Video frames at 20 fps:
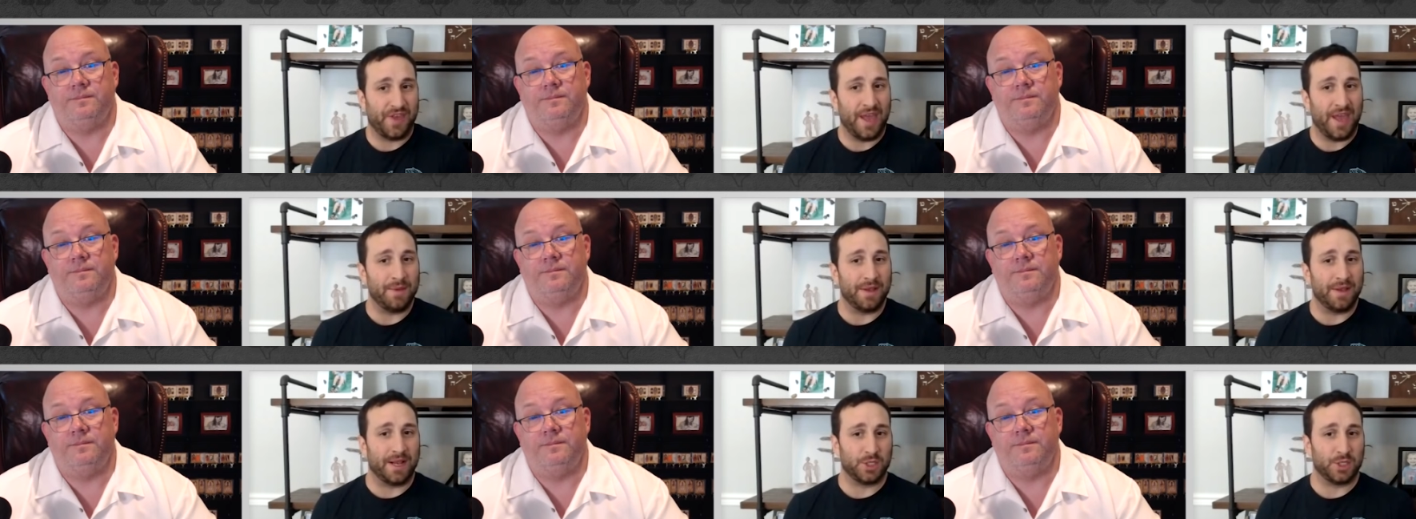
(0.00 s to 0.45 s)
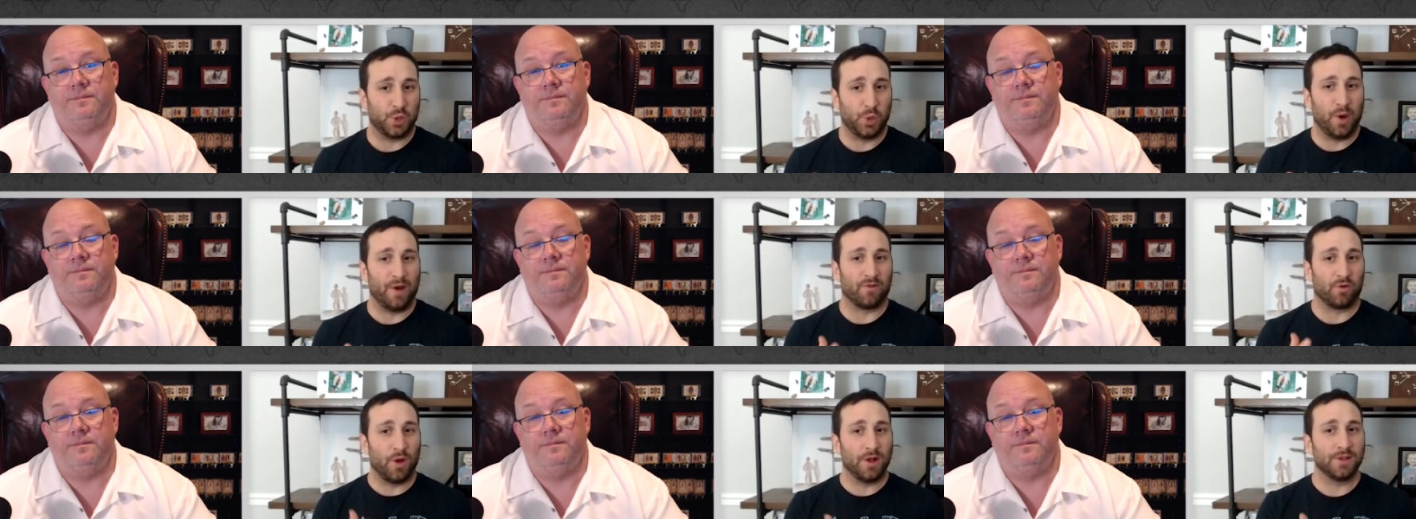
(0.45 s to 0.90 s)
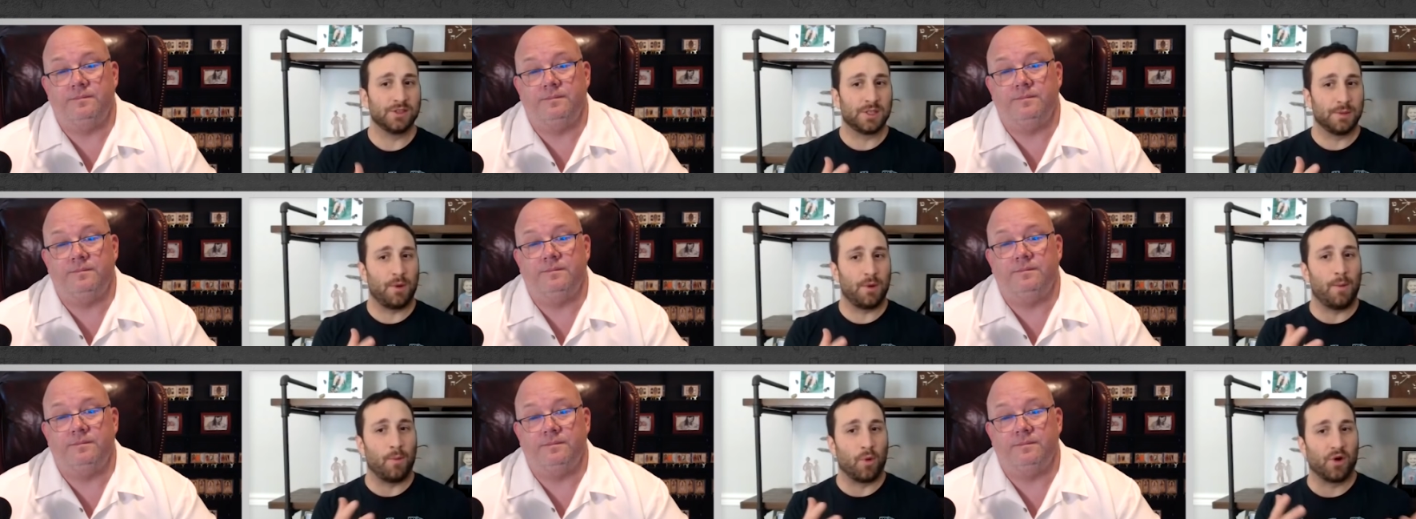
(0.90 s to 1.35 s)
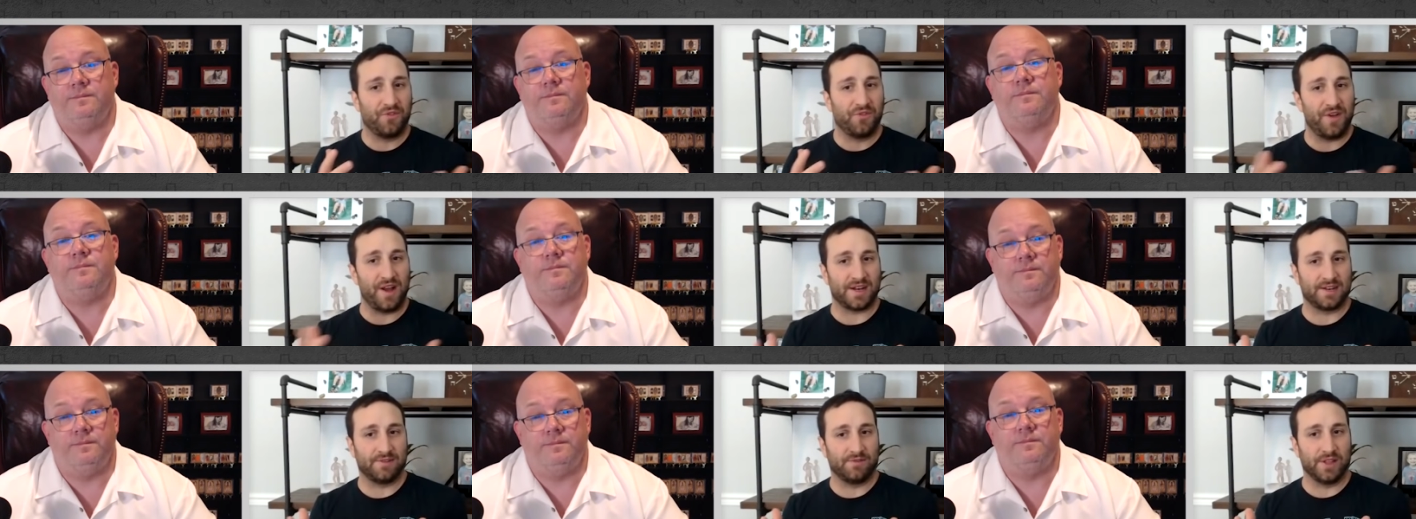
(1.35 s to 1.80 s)
Speaker 1: game because whoever runs the ball more
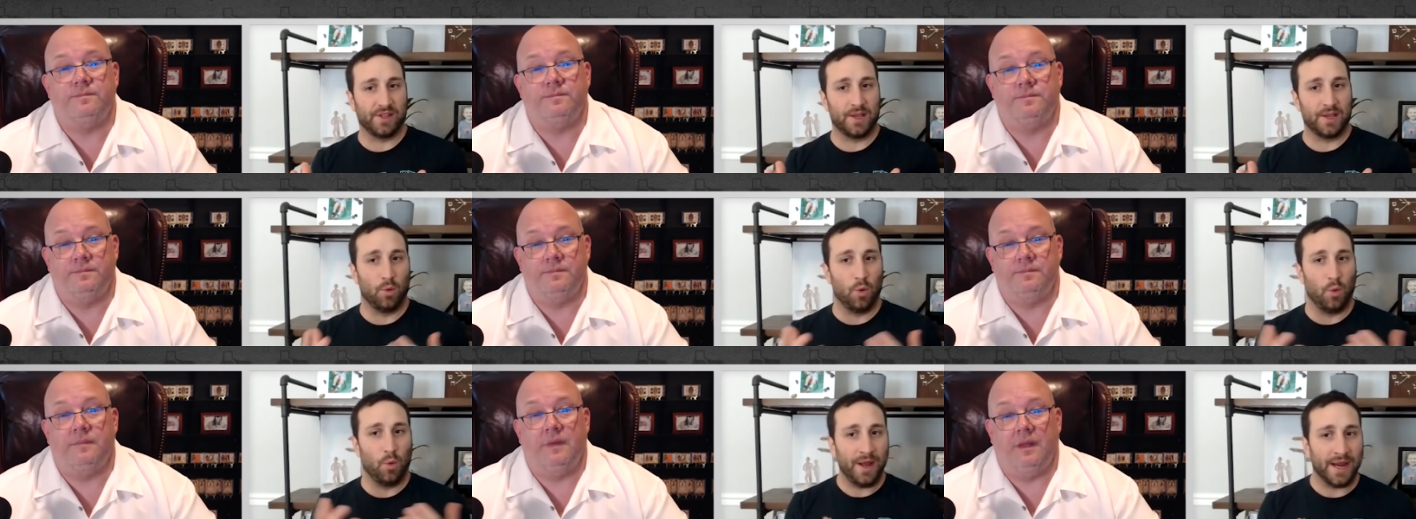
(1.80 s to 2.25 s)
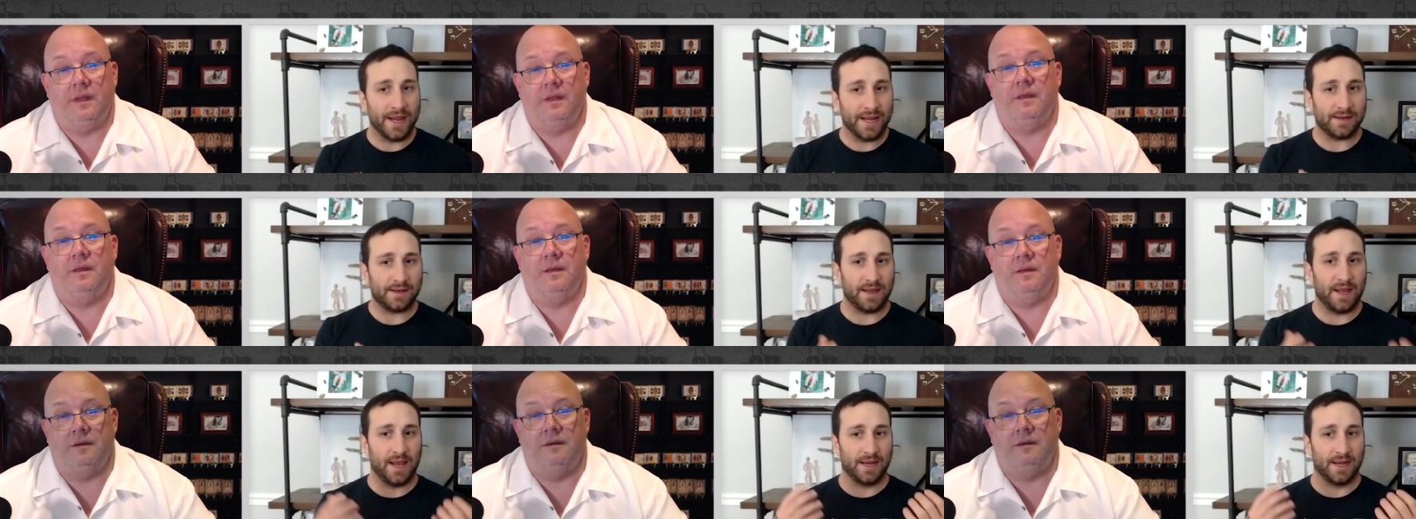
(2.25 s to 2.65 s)
effectively will win it.